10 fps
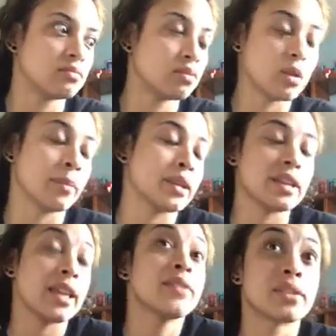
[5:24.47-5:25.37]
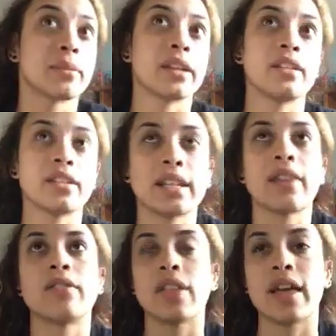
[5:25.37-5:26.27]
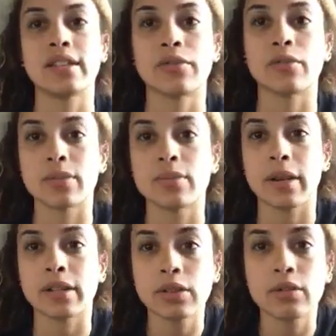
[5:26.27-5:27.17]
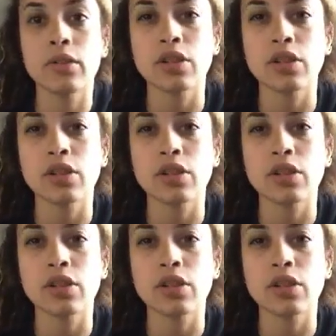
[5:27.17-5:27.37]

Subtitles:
well, I mean, if somebody does have that different perspective,